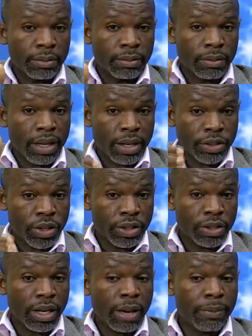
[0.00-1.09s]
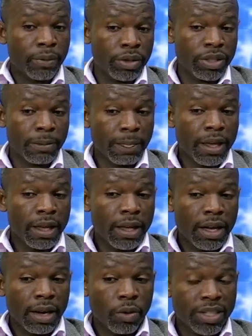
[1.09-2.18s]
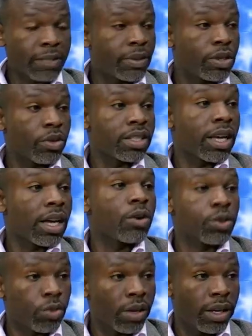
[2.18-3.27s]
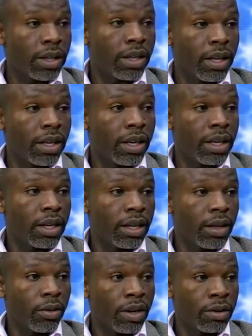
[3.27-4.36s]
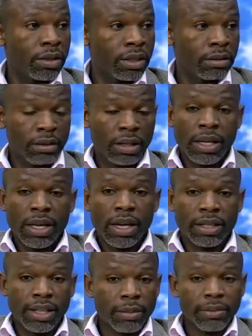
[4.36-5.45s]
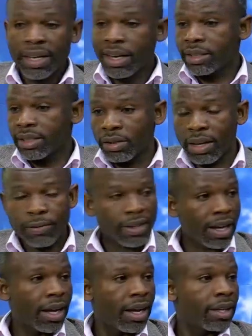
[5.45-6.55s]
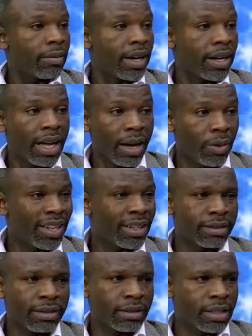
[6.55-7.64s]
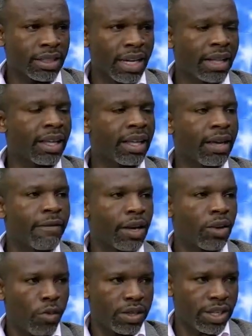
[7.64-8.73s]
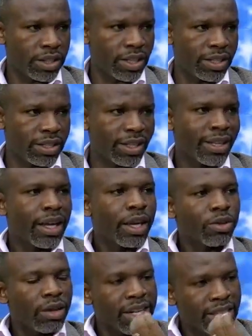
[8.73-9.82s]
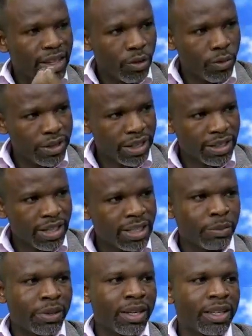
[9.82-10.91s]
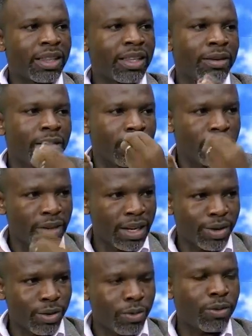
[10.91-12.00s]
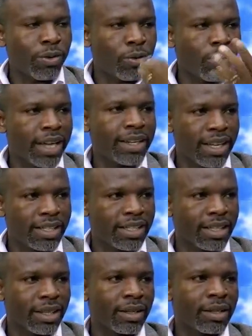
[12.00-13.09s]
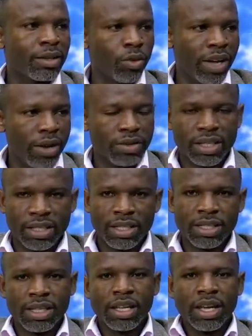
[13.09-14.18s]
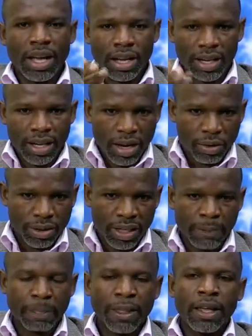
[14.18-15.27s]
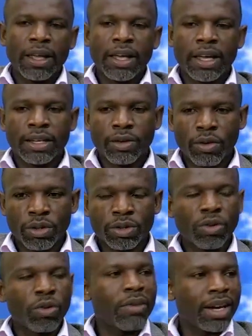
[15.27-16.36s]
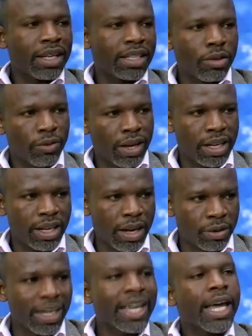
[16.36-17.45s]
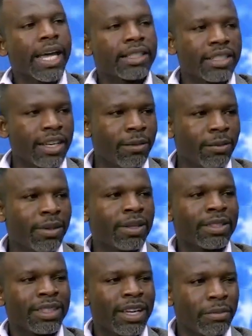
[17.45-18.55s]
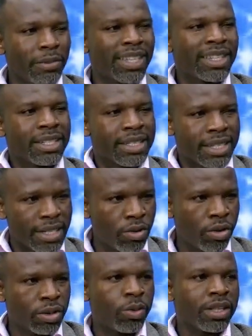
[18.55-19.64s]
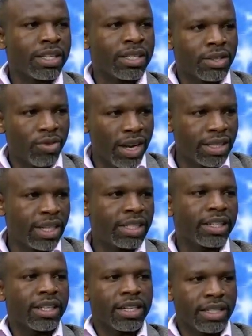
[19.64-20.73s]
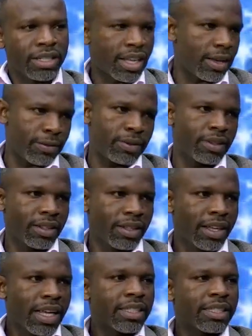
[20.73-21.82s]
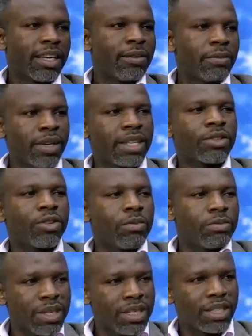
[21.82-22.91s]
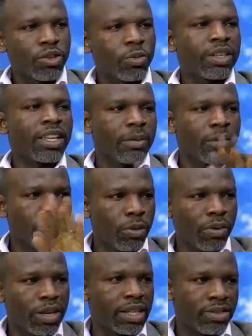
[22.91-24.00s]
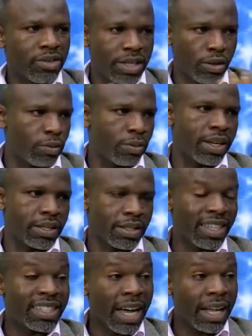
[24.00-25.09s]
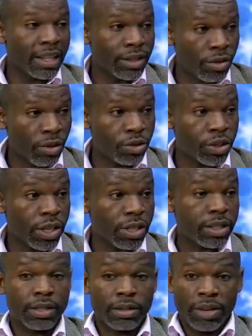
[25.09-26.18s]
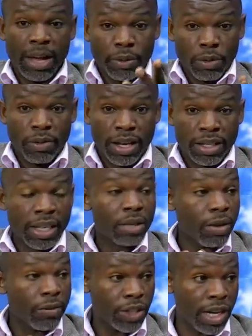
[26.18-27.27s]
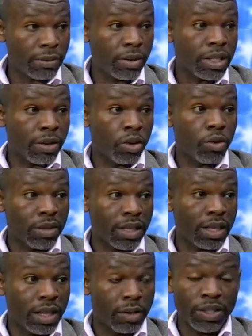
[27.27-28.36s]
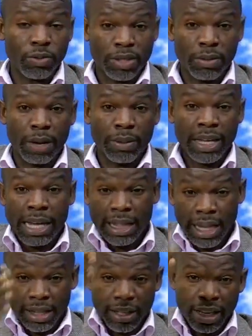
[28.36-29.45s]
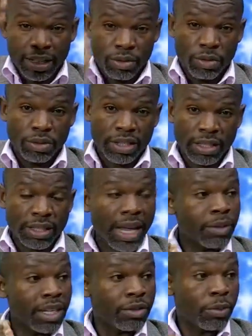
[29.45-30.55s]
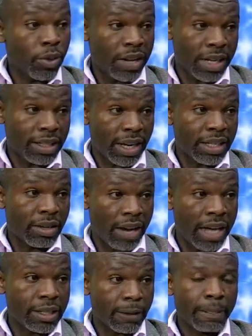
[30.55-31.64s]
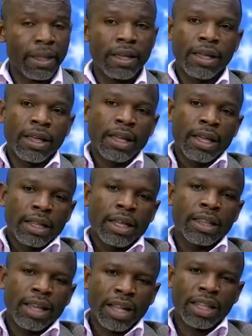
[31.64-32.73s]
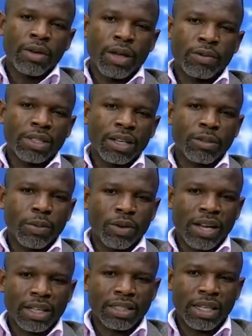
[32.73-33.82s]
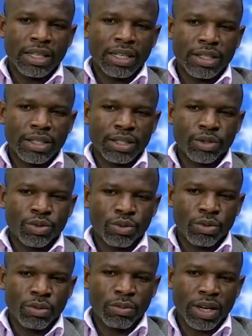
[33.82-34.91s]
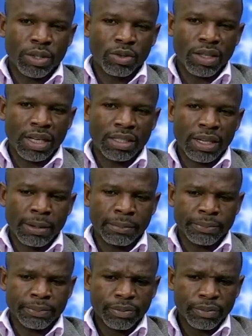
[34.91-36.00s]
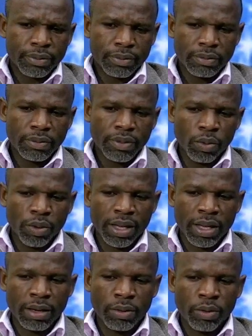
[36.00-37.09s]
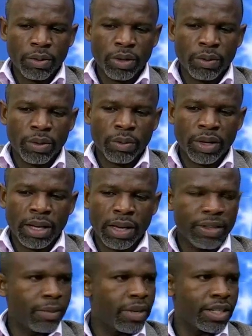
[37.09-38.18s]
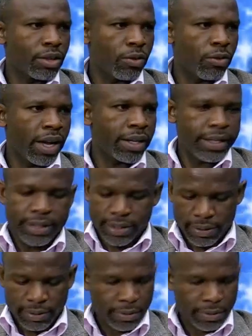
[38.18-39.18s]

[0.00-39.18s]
exchange approach, which has been used elsewhere in the world. Zambia, South Africa, Malawi, Kenya, they have a commodity exchange. So let the commodity exchange be the vehicle for financing through warehouse receipts, agriculture, and also marketing of agriculture. And GMB deals with the strategic reserve. GMB has no business of being a monopoly in trading of maize. These are the solutions we are providing, and we have shared with economists at the University of Zimbabwe, that these are the solutions. I'm dealing with the production right now, right? Then the other way of dealing with the production is to make sure that we have the Minister of Finance